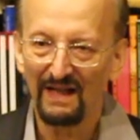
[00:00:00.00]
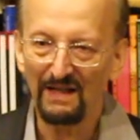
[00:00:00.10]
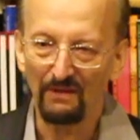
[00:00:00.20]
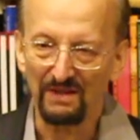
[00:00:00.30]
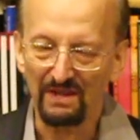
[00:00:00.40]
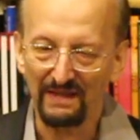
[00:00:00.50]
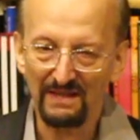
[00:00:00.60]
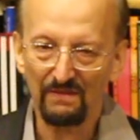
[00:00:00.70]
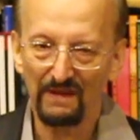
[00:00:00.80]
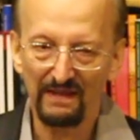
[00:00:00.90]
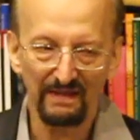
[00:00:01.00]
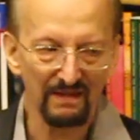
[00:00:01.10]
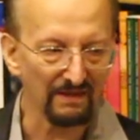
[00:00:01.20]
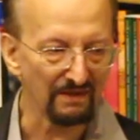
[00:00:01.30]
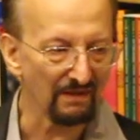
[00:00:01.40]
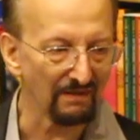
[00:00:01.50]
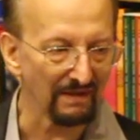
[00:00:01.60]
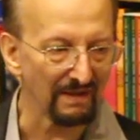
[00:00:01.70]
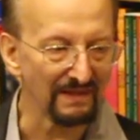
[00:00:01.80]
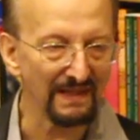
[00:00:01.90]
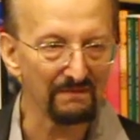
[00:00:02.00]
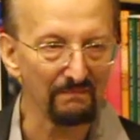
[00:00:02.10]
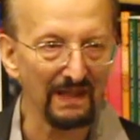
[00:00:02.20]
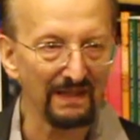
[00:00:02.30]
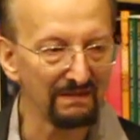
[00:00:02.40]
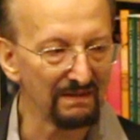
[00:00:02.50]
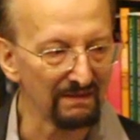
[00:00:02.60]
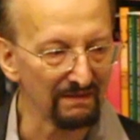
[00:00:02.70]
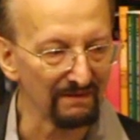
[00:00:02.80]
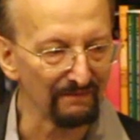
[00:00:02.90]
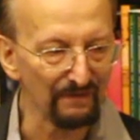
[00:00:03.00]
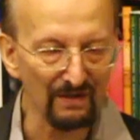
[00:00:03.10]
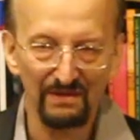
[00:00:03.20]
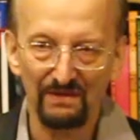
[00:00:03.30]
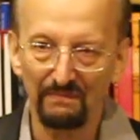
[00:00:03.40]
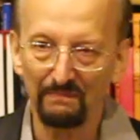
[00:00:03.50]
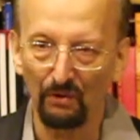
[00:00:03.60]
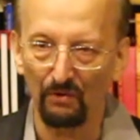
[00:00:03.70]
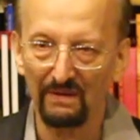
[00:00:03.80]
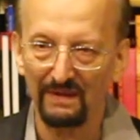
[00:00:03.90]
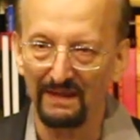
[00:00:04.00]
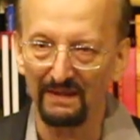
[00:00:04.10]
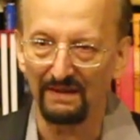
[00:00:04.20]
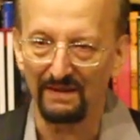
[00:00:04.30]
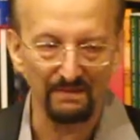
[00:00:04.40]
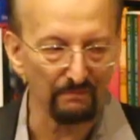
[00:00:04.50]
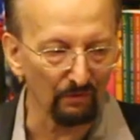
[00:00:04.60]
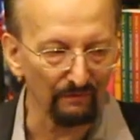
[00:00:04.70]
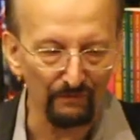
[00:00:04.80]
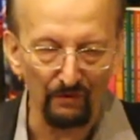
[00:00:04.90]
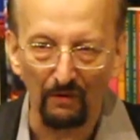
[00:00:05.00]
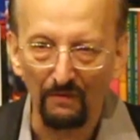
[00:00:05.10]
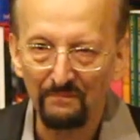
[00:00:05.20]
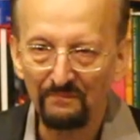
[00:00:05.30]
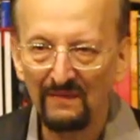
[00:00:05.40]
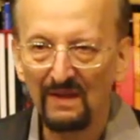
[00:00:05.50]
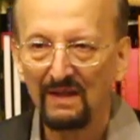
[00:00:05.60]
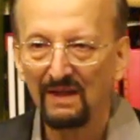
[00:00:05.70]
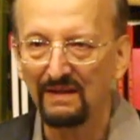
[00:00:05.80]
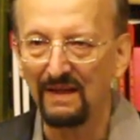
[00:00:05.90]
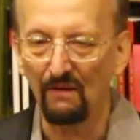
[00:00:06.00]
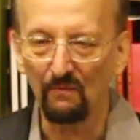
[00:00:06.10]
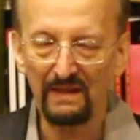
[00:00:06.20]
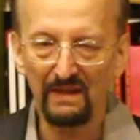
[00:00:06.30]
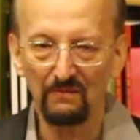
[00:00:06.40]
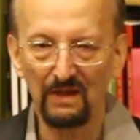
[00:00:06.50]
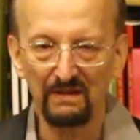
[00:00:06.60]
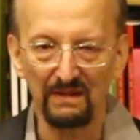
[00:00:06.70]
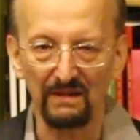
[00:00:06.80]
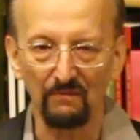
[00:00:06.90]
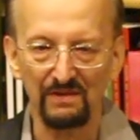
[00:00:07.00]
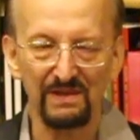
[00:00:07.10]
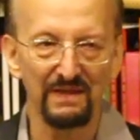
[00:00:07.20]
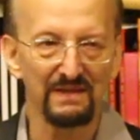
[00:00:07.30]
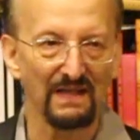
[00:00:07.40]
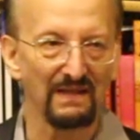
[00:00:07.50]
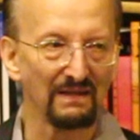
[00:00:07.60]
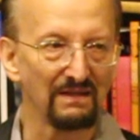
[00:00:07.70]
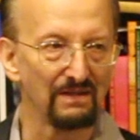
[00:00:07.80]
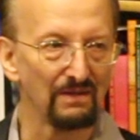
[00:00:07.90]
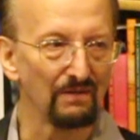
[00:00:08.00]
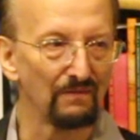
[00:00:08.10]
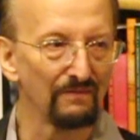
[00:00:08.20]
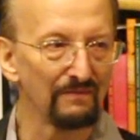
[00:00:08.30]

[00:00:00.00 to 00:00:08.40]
Anyway, so that's where he learned yoga, and that made the first book in this book 4. Now, when he wrote it, he wasn't intending to do,